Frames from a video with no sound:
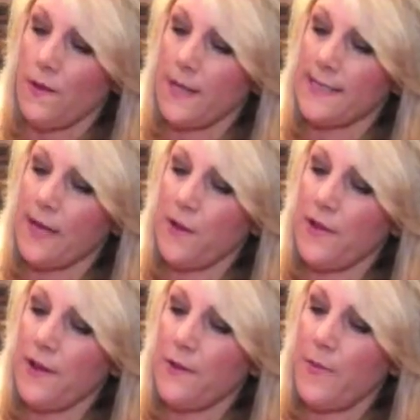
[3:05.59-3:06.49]
That's how
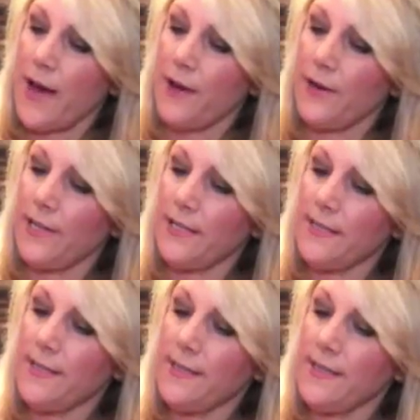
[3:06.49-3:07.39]
thick the batter
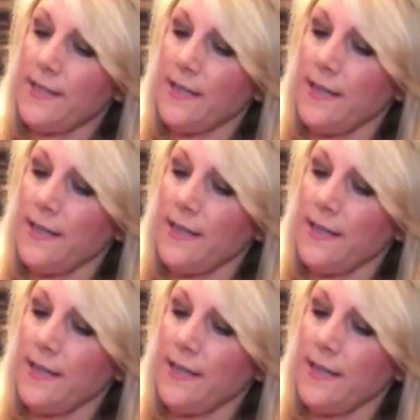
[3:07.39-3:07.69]
is.